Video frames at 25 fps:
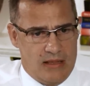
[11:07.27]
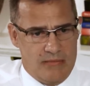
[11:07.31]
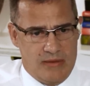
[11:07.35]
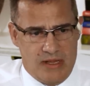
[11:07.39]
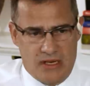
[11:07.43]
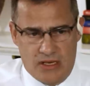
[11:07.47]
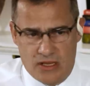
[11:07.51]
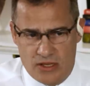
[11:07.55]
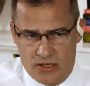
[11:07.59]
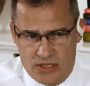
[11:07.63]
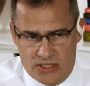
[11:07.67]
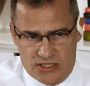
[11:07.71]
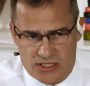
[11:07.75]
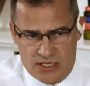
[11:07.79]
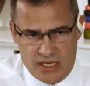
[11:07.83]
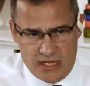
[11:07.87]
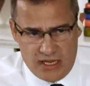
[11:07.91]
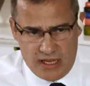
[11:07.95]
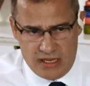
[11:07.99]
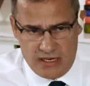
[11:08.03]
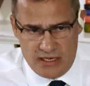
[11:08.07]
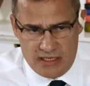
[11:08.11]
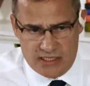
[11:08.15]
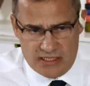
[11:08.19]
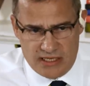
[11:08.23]
I mean, are you
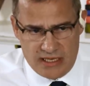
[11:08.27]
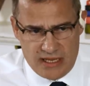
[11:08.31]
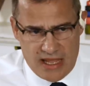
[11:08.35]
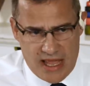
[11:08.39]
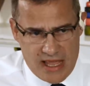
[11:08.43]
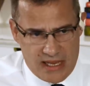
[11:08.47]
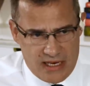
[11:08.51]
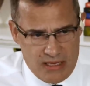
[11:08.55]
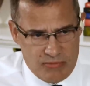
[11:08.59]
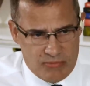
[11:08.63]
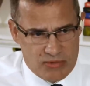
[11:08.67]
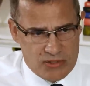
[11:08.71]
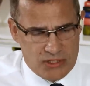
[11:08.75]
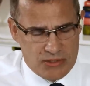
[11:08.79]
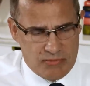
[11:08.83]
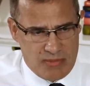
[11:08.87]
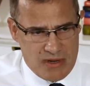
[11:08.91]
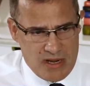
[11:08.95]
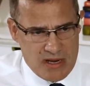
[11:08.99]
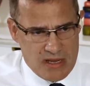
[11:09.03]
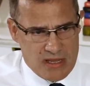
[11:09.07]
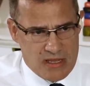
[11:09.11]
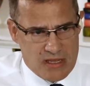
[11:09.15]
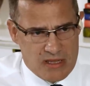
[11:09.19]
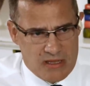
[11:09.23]
seeing any seeing any
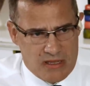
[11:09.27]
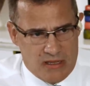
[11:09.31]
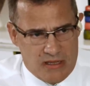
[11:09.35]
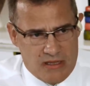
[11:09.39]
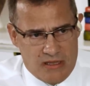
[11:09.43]
pushback?